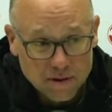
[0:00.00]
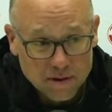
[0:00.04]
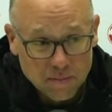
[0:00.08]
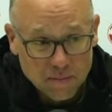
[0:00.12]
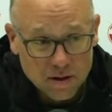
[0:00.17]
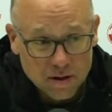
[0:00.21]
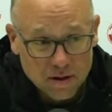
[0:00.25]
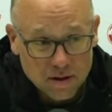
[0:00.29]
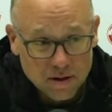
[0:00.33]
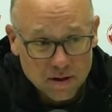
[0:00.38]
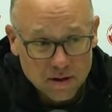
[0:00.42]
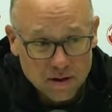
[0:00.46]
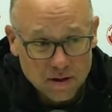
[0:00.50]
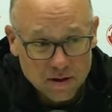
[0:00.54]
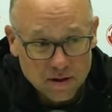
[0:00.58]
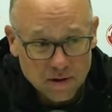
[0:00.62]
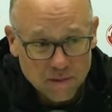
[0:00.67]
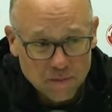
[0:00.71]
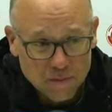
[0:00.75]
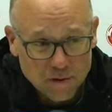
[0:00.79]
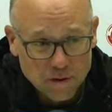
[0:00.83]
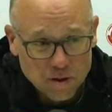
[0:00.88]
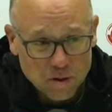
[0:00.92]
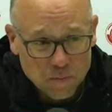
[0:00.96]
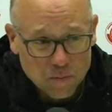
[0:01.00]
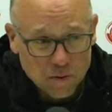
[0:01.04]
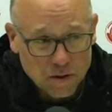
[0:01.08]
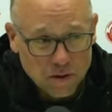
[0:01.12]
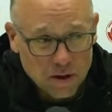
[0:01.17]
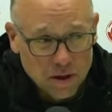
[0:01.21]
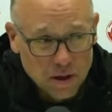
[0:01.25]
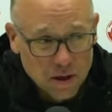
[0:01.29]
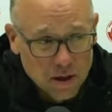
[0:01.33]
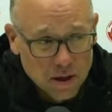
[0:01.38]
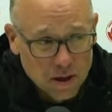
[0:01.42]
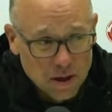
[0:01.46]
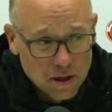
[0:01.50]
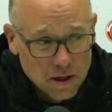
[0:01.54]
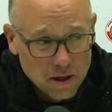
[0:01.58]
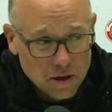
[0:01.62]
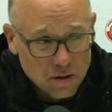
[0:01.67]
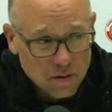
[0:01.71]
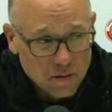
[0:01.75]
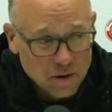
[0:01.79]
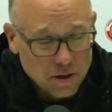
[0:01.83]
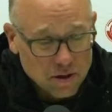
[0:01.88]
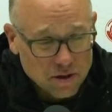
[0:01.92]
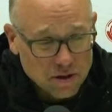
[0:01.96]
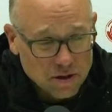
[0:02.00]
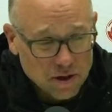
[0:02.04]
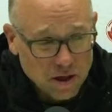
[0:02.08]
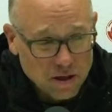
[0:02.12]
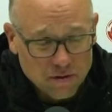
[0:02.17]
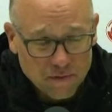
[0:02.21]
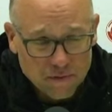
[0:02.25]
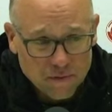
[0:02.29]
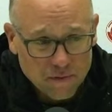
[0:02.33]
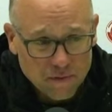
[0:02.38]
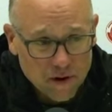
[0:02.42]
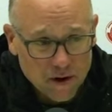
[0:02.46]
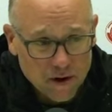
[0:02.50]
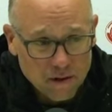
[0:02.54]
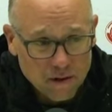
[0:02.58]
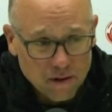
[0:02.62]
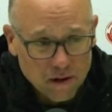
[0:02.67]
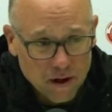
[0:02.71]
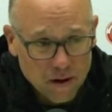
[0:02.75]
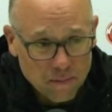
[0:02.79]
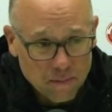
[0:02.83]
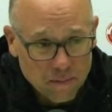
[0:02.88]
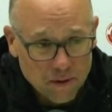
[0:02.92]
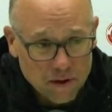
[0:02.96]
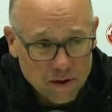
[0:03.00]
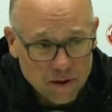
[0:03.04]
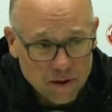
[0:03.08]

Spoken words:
I mean, the difference it's such a fine line